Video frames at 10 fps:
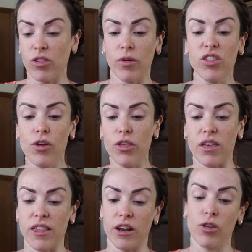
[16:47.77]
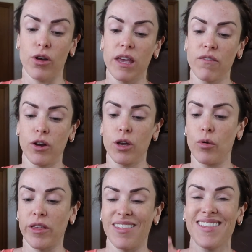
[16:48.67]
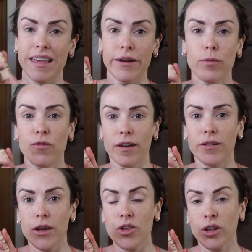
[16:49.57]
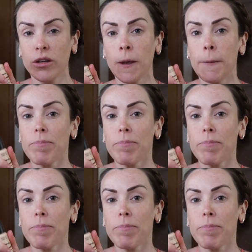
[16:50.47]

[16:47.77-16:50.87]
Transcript: So I saw this and I thought I'd give it a go. It's a serum foundation.